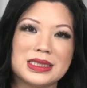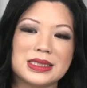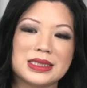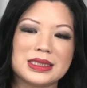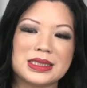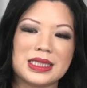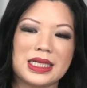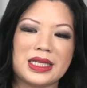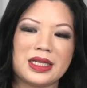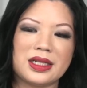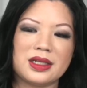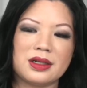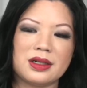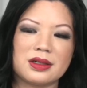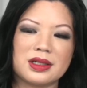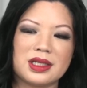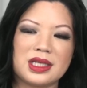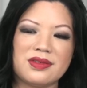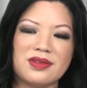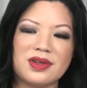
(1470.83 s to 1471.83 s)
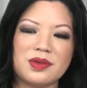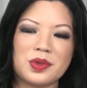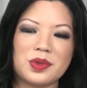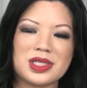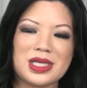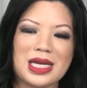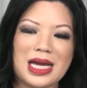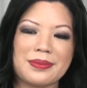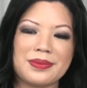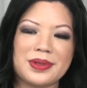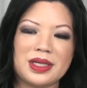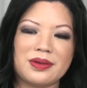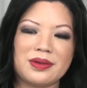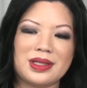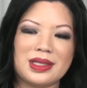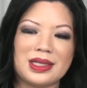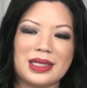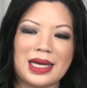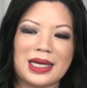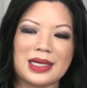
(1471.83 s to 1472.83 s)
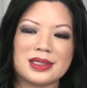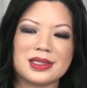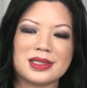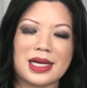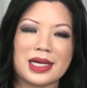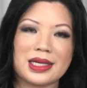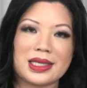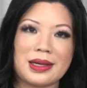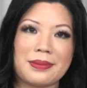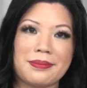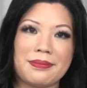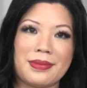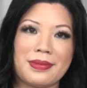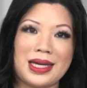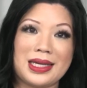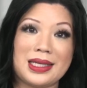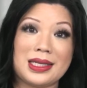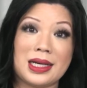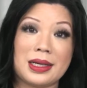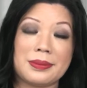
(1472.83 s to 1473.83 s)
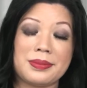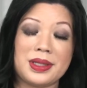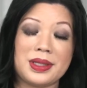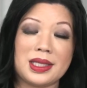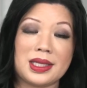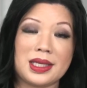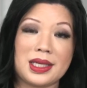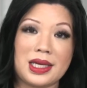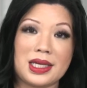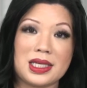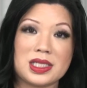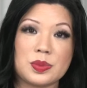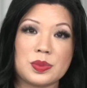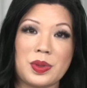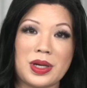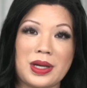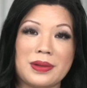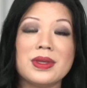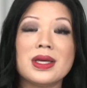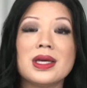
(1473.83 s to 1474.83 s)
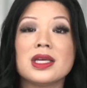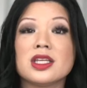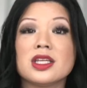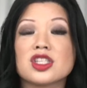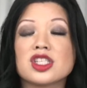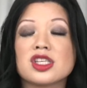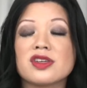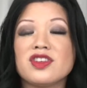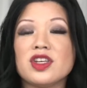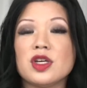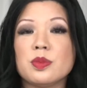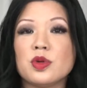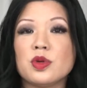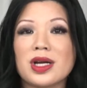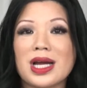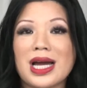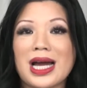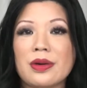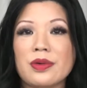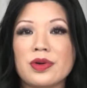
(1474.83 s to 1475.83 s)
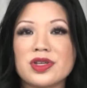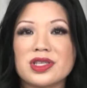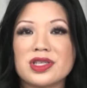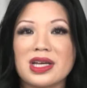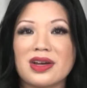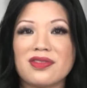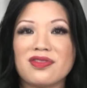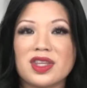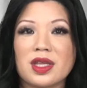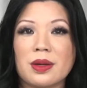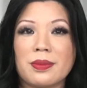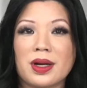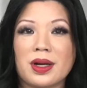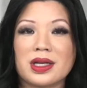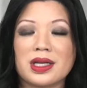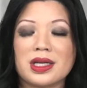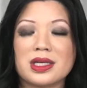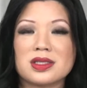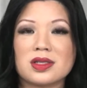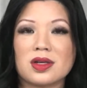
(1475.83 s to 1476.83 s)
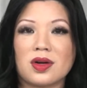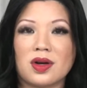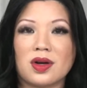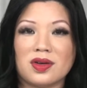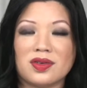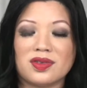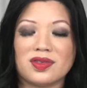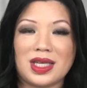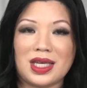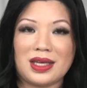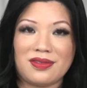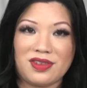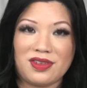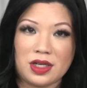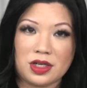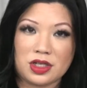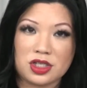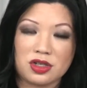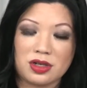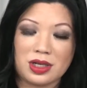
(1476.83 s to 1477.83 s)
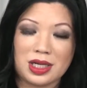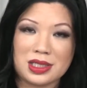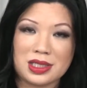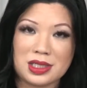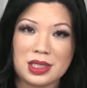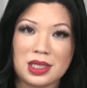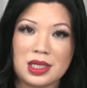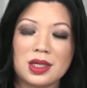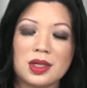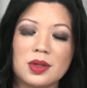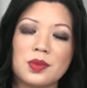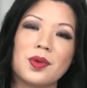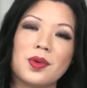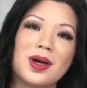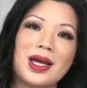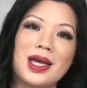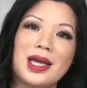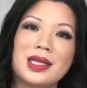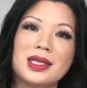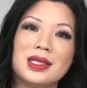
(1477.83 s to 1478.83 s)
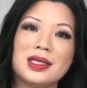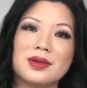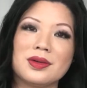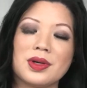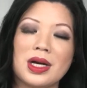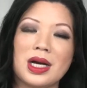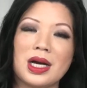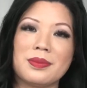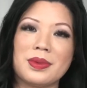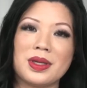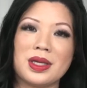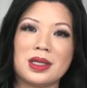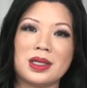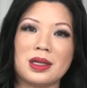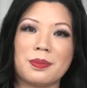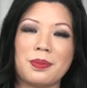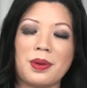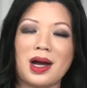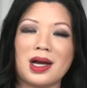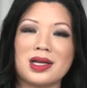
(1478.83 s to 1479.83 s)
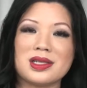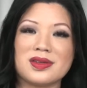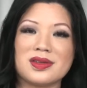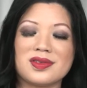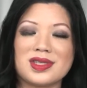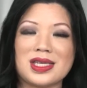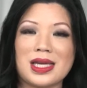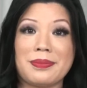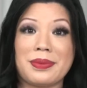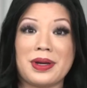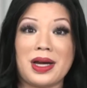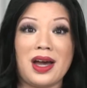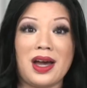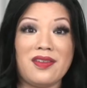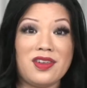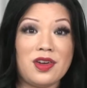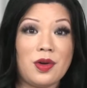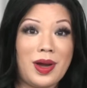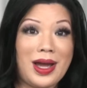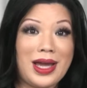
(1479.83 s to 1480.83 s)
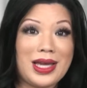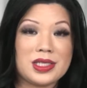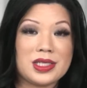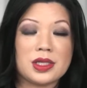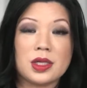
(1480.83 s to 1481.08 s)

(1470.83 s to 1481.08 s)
I don't know. Given what's happening with Nasdaq, that might not be the case. But there's a few more hours left for the market, so hopefully, fingers crossed, we'll end in a positive state. But otherwise,